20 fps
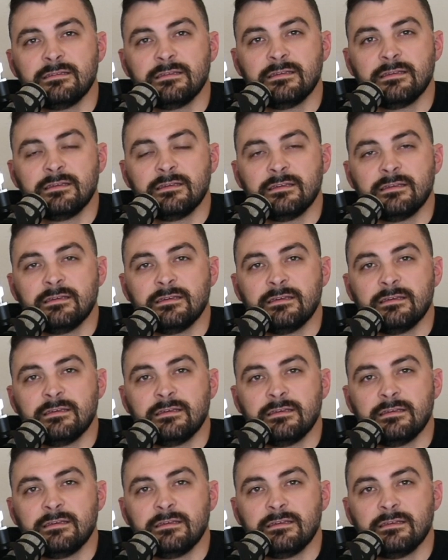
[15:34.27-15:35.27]

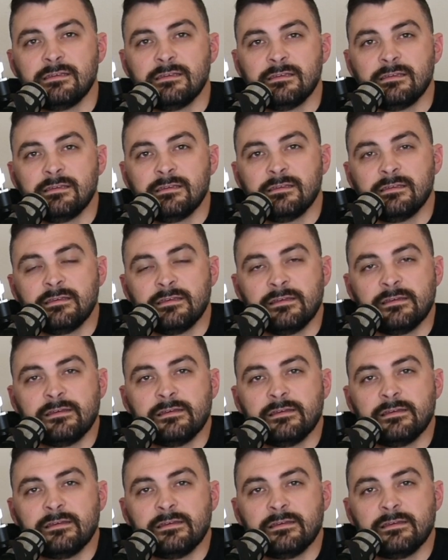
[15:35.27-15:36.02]
(silence)